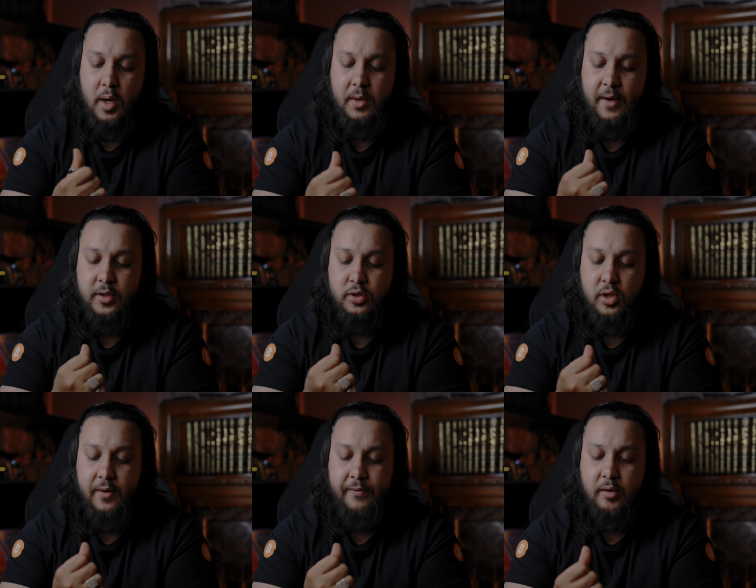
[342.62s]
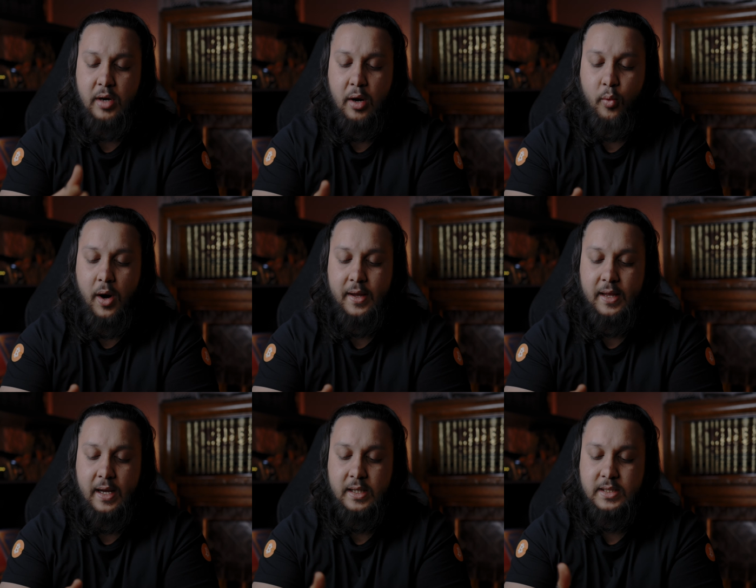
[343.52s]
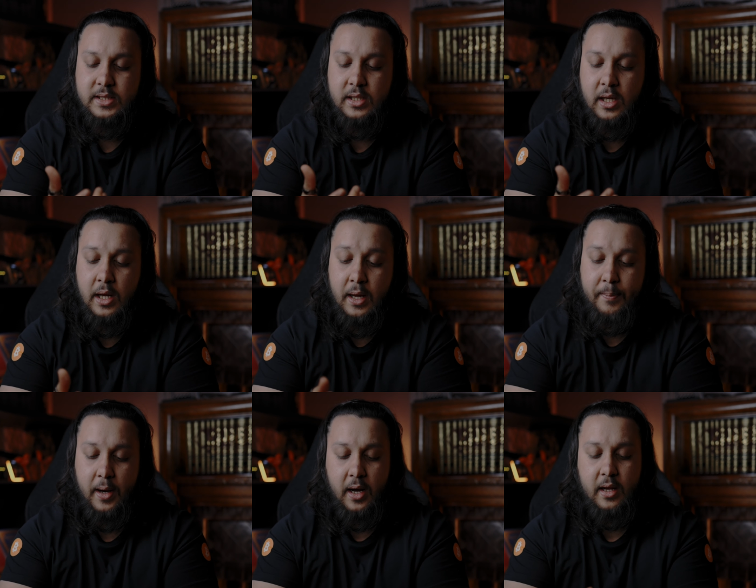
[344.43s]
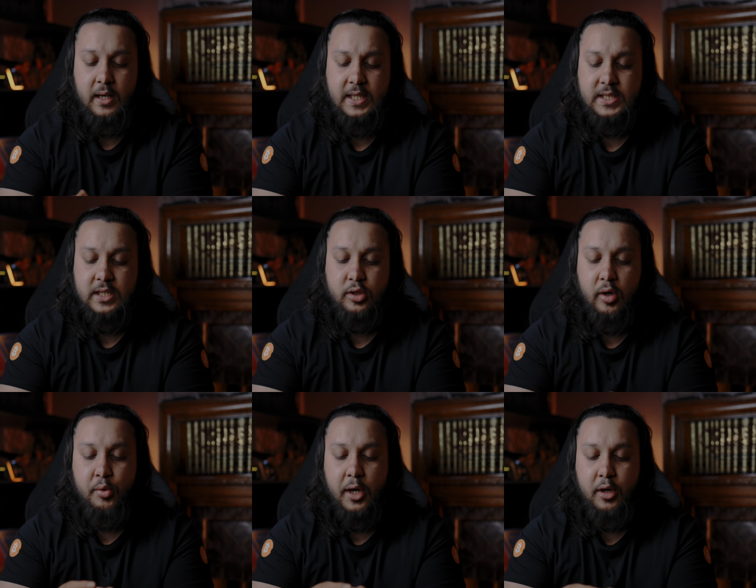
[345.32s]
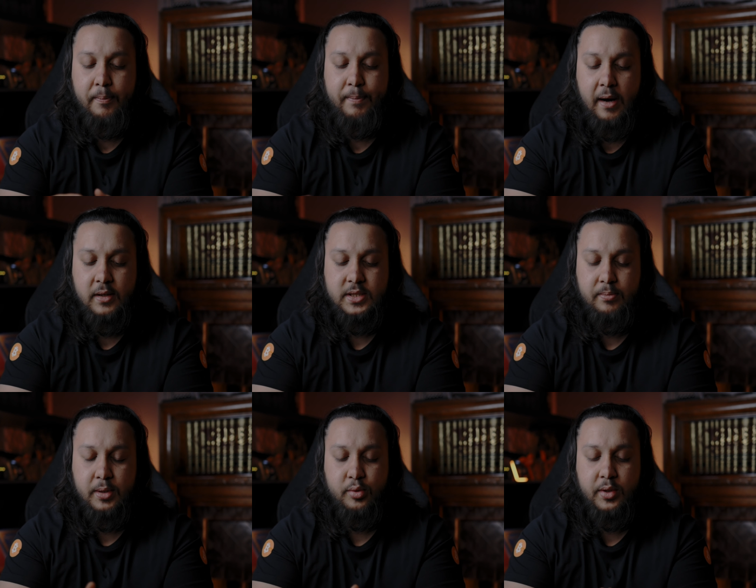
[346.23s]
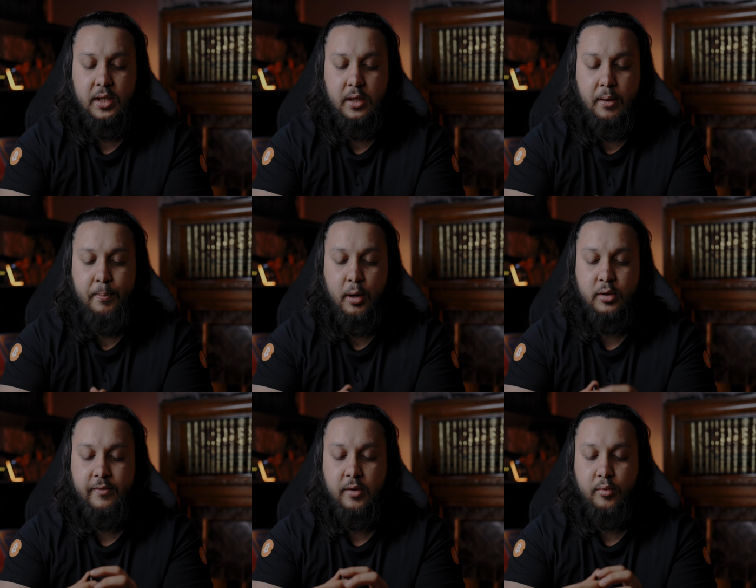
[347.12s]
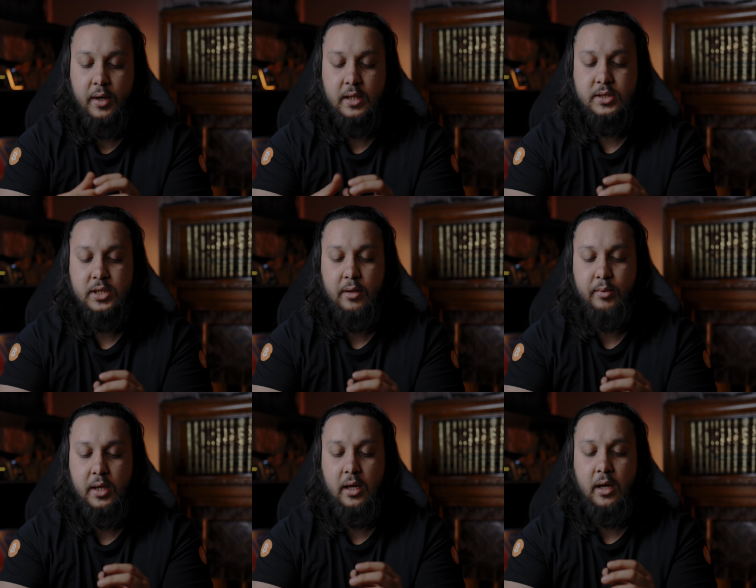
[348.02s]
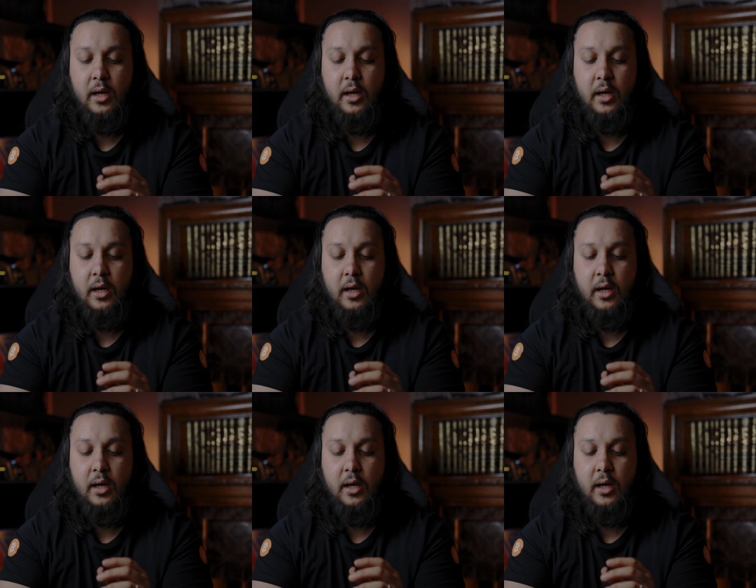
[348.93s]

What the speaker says: gonna have to try and figure out why that is. But let's do a quick comparison between both of the rings, shall we?